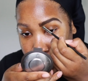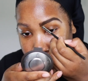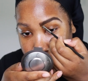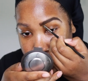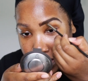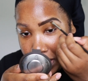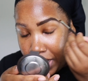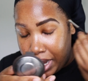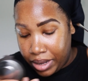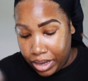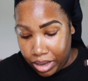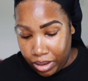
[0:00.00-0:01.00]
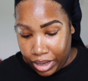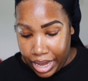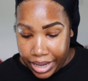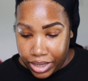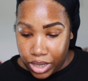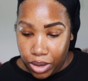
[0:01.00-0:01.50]
easy. And
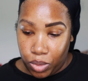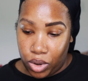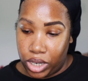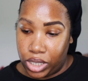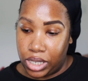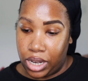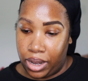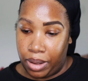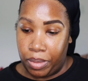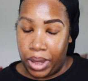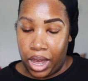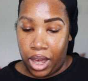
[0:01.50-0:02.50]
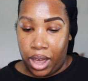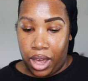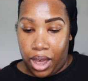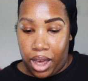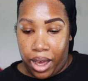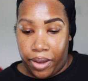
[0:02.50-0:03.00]
yes, there were some
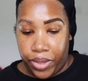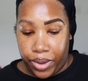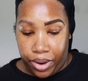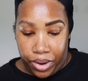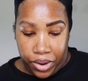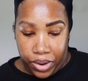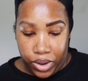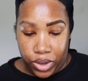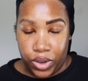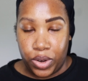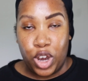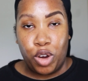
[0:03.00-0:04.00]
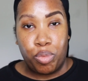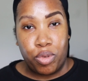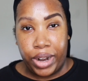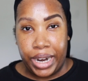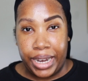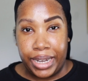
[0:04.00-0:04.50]
other, you know,
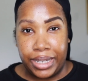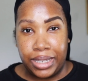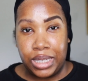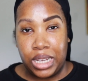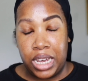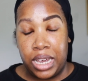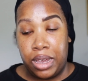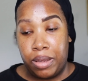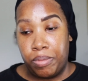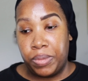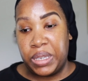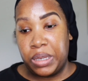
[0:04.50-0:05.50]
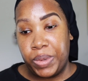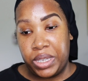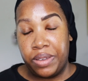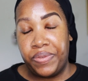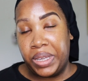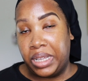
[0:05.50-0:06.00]
brands, and
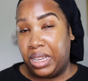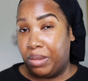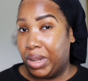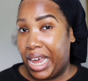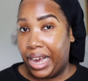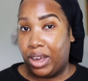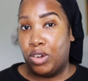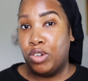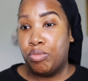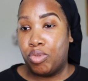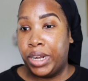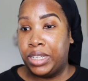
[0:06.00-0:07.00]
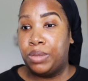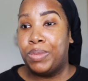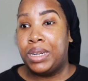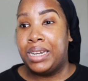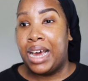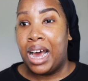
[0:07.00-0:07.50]
specifically black owned brands,
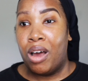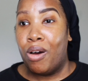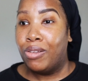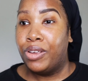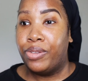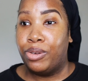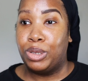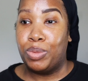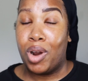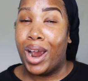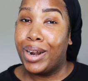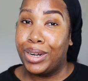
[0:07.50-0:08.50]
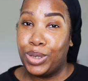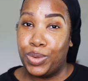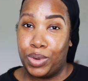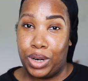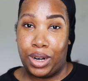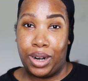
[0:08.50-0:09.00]
but not all of those
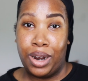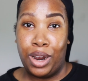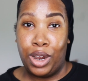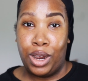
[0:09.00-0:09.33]
products were